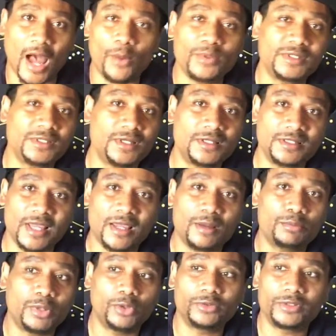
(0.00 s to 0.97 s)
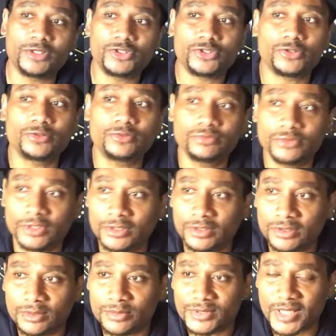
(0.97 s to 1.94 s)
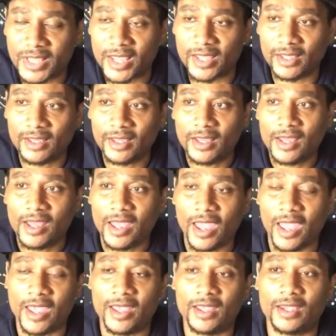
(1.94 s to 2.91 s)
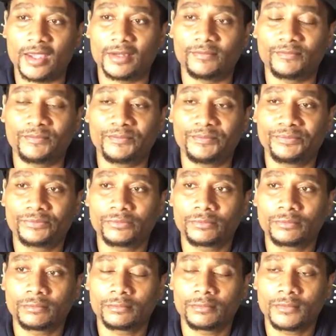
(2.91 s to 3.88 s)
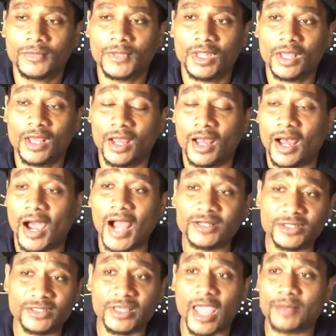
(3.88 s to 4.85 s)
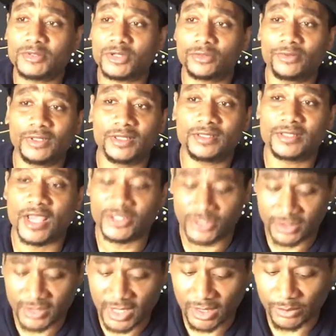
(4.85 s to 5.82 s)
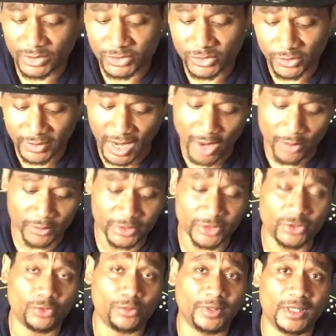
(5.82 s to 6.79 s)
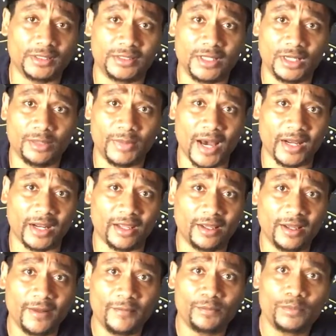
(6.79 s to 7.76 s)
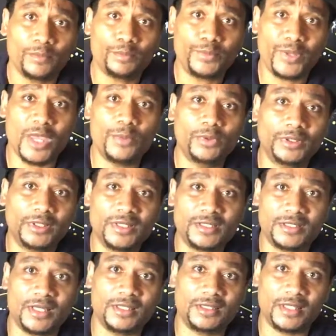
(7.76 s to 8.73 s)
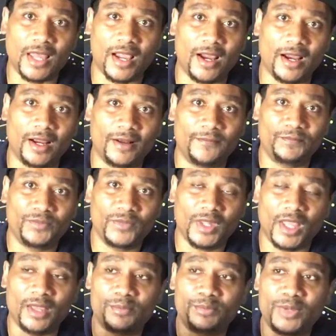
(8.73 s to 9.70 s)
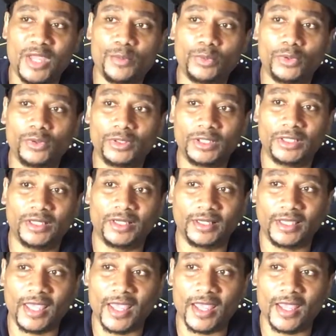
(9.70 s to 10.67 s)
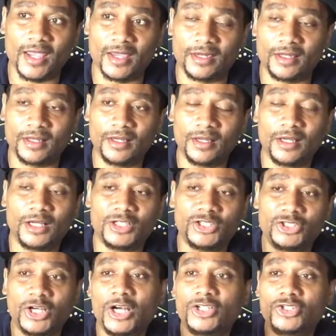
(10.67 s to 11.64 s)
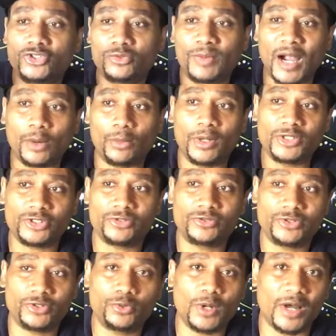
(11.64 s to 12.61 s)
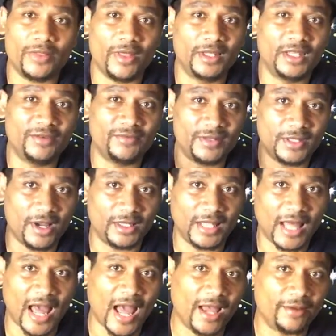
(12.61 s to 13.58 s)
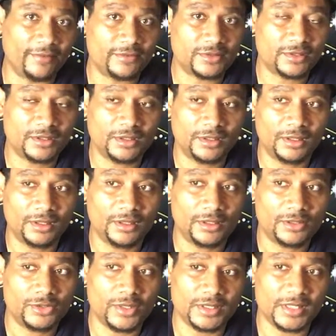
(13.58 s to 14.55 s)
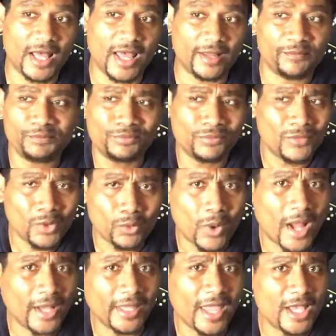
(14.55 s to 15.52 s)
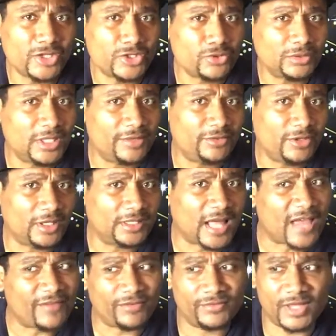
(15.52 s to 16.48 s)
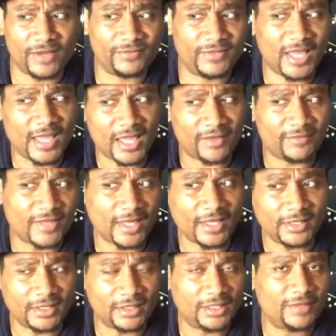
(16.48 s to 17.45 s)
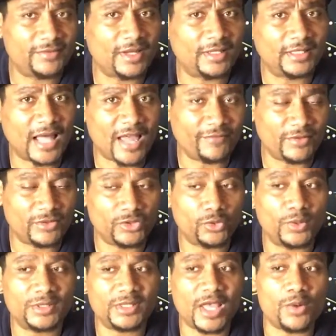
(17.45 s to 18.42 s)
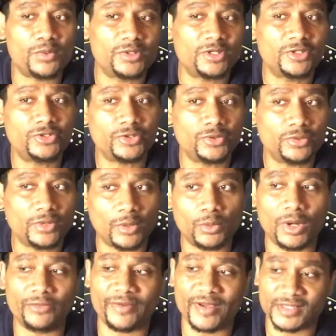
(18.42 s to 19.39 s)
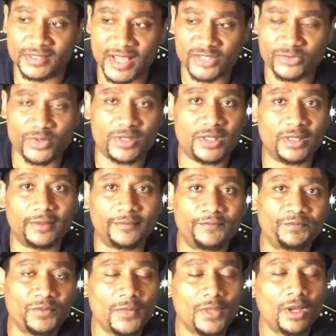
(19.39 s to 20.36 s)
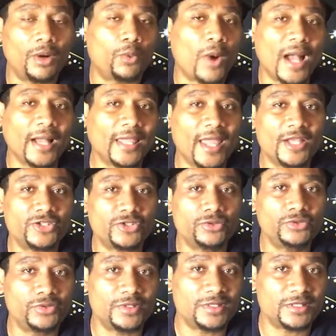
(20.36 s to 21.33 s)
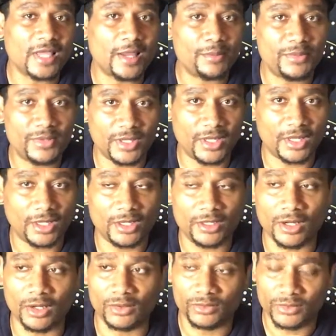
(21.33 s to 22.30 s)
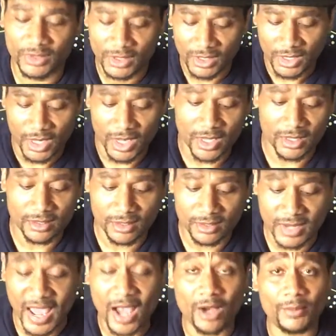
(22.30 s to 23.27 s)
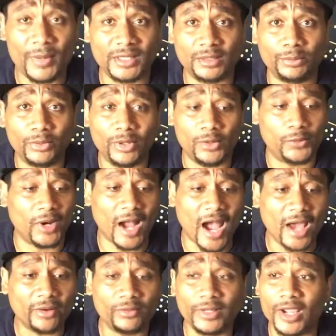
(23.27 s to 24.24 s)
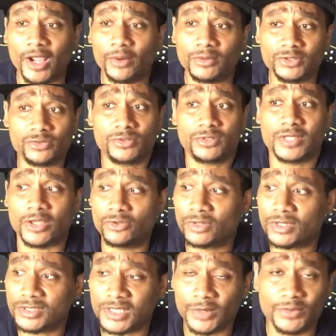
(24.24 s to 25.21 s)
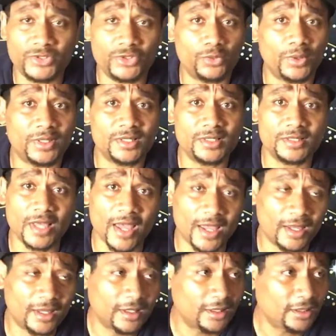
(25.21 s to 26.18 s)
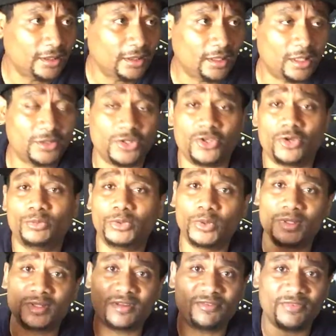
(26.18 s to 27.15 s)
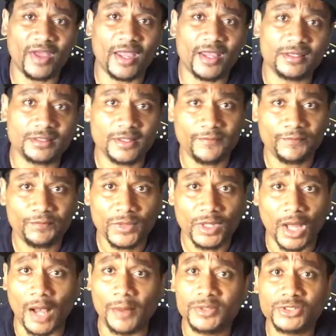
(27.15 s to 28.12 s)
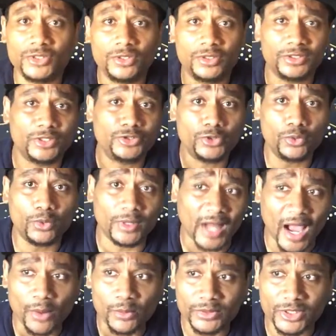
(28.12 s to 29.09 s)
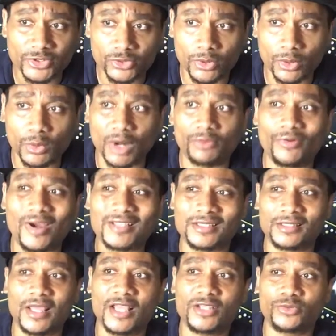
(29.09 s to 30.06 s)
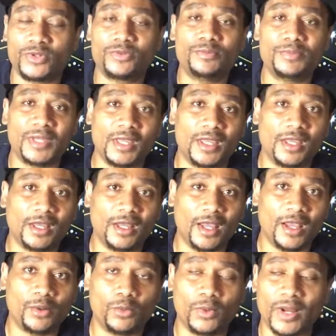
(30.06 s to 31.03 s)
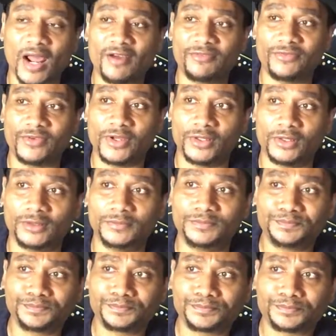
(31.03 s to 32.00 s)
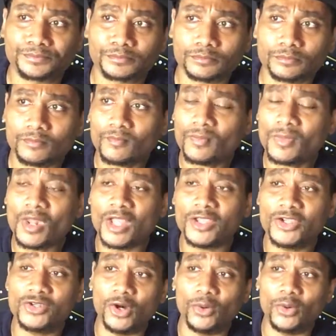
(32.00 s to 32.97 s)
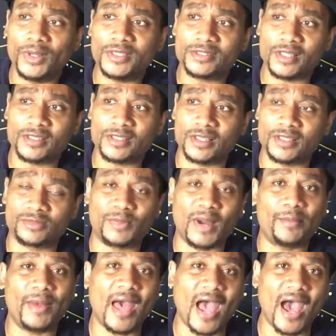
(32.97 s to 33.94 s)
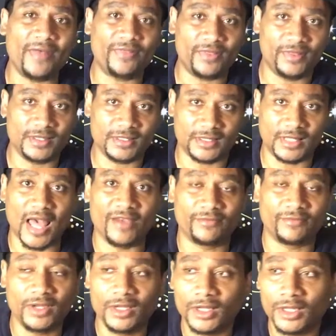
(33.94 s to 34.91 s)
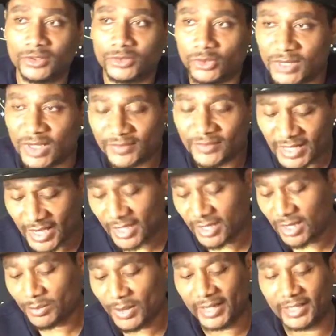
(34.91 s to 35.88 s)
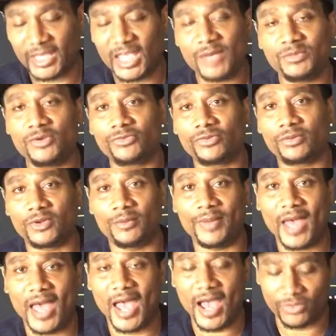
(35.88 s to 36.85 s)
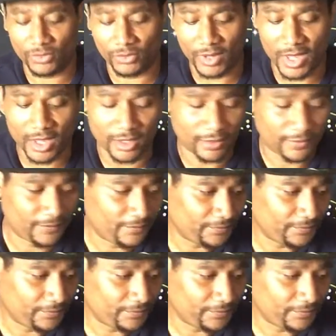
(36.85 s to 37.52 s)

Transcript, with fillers: I was in the same boat as you. You know what I'm saying? And I just came to the realization that I'm gonna do what I want to do because think about it. People can sit there and people could can judge you by what you do while they're living their lives. So it's like, why can't you live your life if they if they, if they get to live their life and do what they want to do and what resonates with them? Why can't you do the same thing, you know? And now I'm at the point where I don't care what you say. You can say what you want to say until you blow in the face. I'm still gonna do what I want to do and what resonates with me and what I feel you know, is, is, is my path in this life. Don't ever let anybody keep you from your path, okay?